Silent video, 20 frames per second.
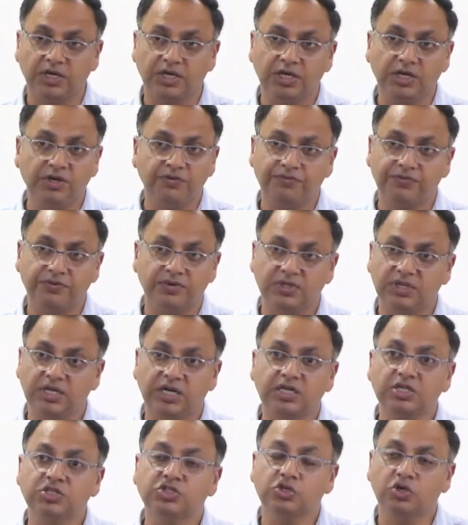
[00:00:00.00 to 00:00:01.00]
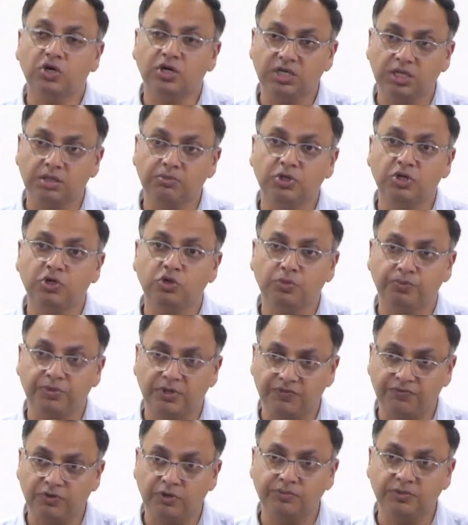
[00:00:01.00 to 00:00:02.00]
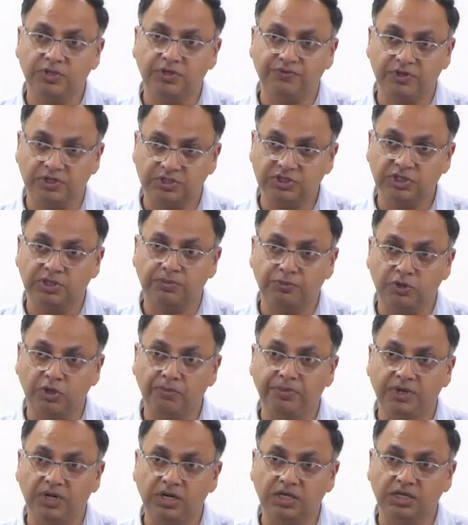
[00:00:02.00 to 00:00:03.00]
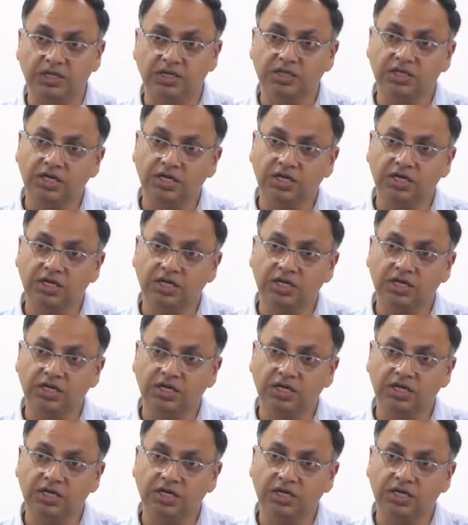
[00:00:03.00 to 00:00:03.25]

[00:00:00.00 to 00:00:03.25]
If that is not able to perform the function properly,